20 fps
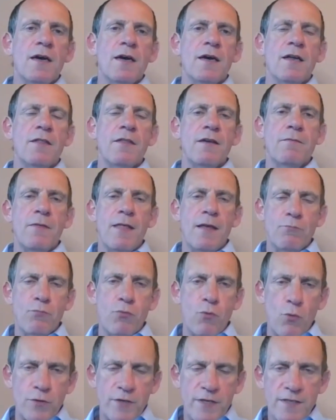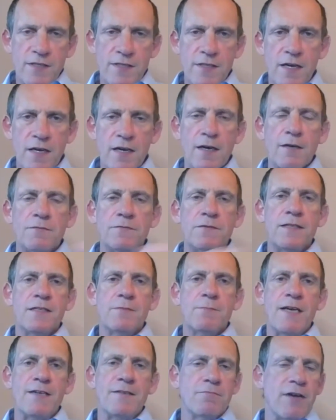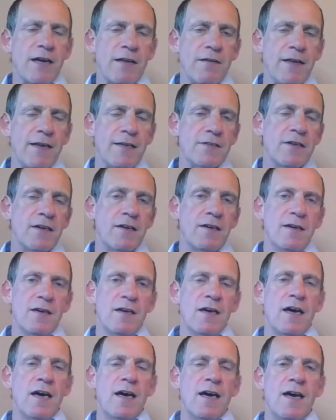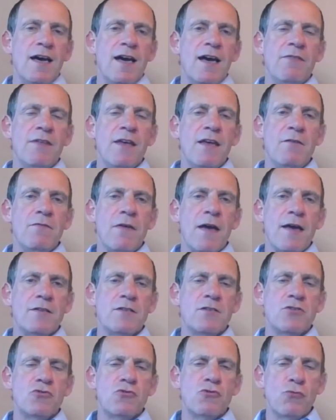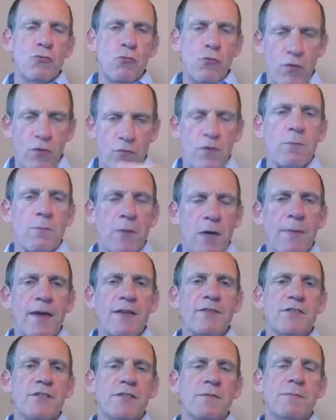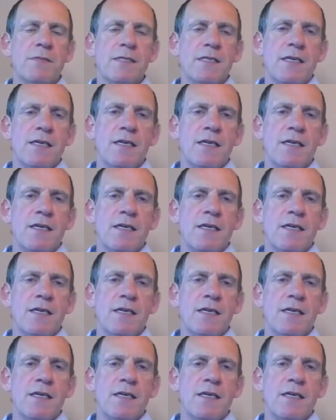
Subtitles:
They've brought in staff. It's based around Leicester. And they've had terrific momentum.